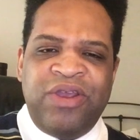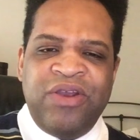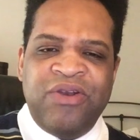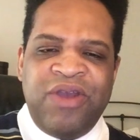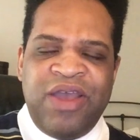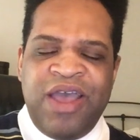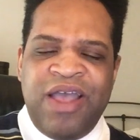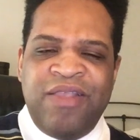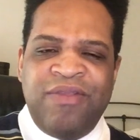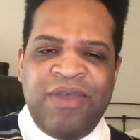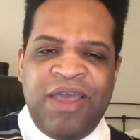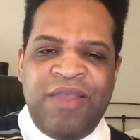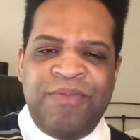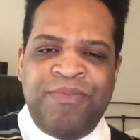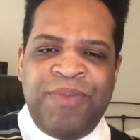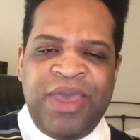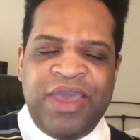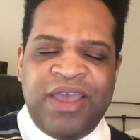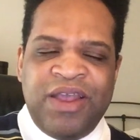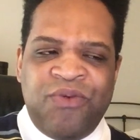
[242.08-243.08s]
here and,
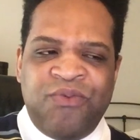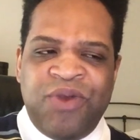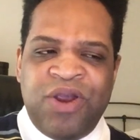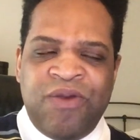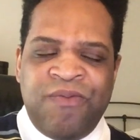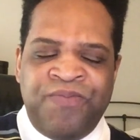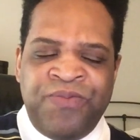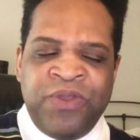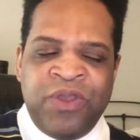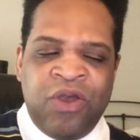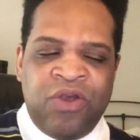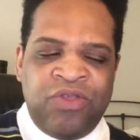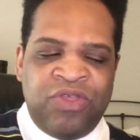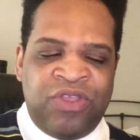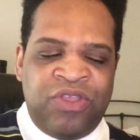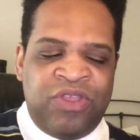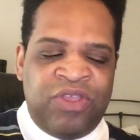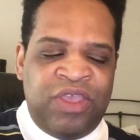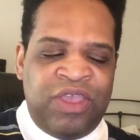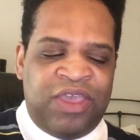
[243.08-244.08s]
and make it where
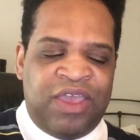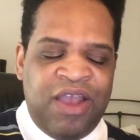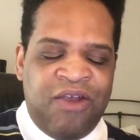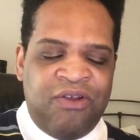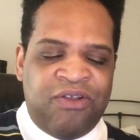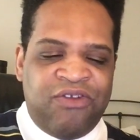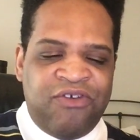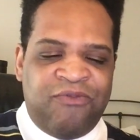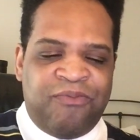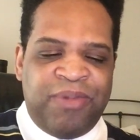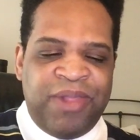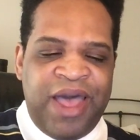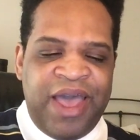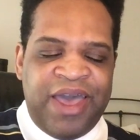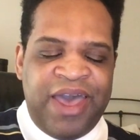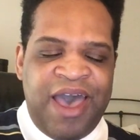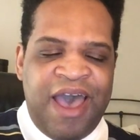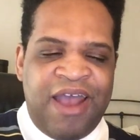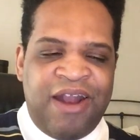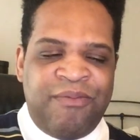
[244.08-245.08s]
the character of
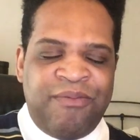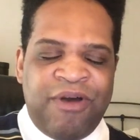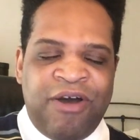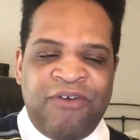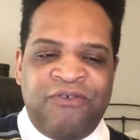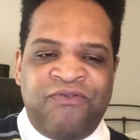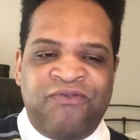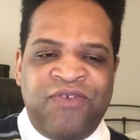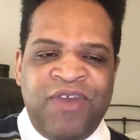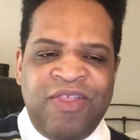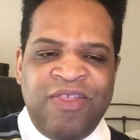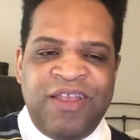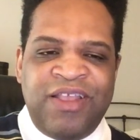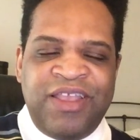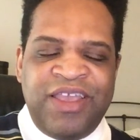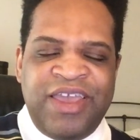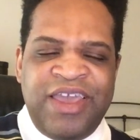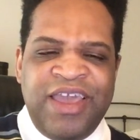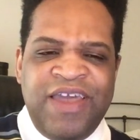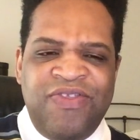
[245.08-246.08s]
Black Adam, a
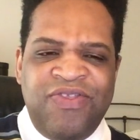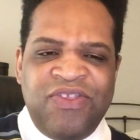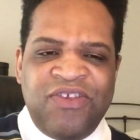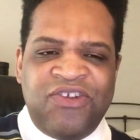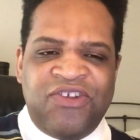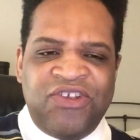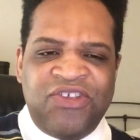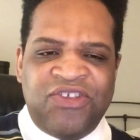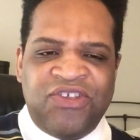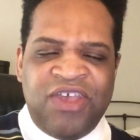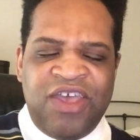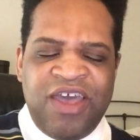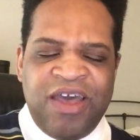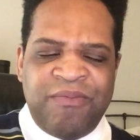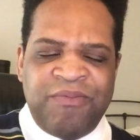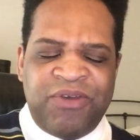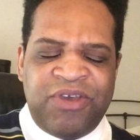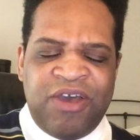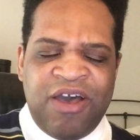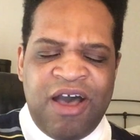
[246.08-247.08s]
villain in the
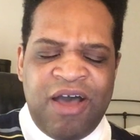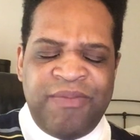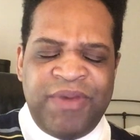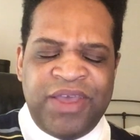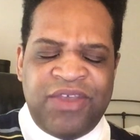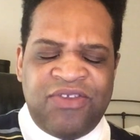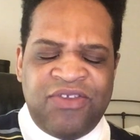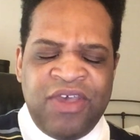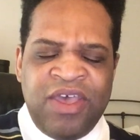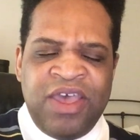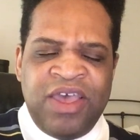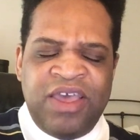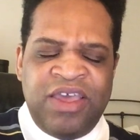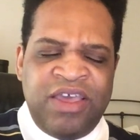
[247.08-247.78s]
Shazam comics,